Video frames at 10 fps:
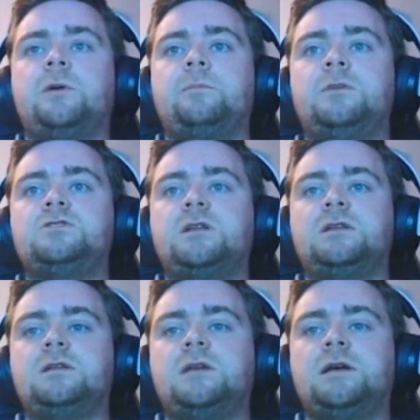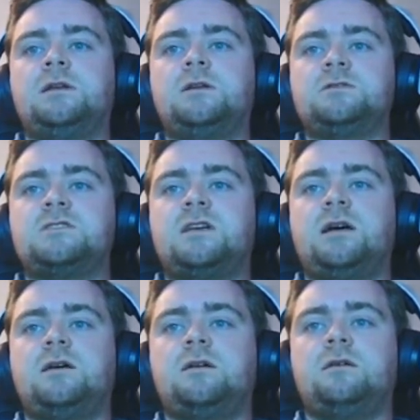me trying to diagnose that.
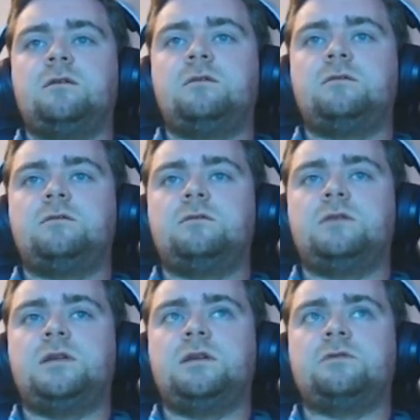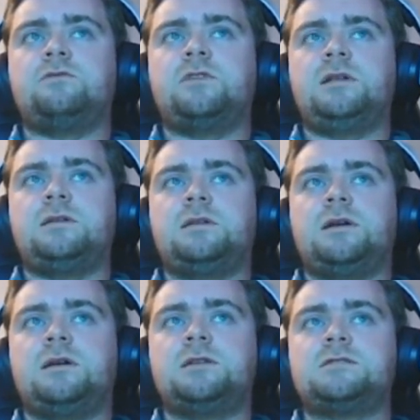Yeah, you can feel it
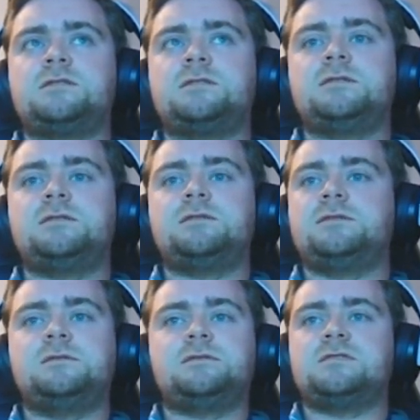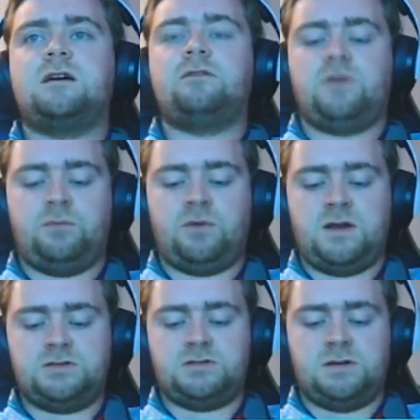there. It's not a
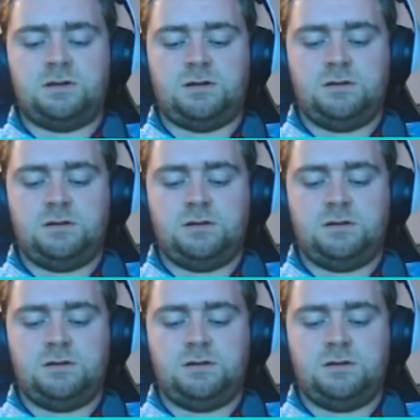vibration at all.